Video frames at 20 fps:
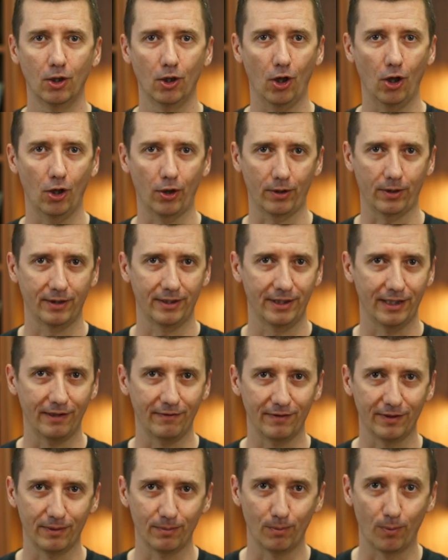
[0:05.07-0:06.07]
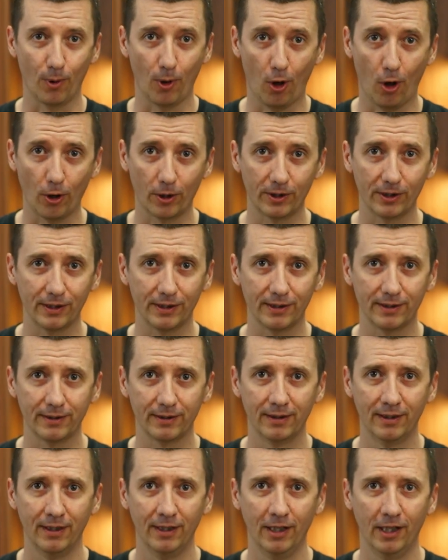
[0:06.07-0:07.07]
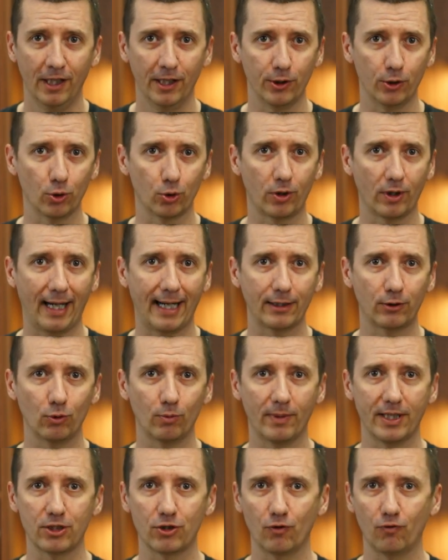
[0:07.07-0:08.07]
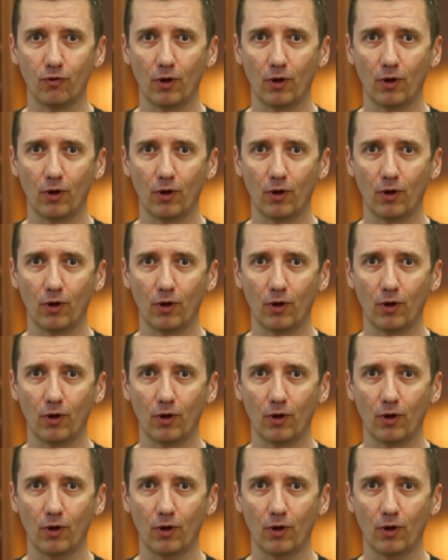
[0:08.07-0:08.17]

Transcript: or even broken. You try to measure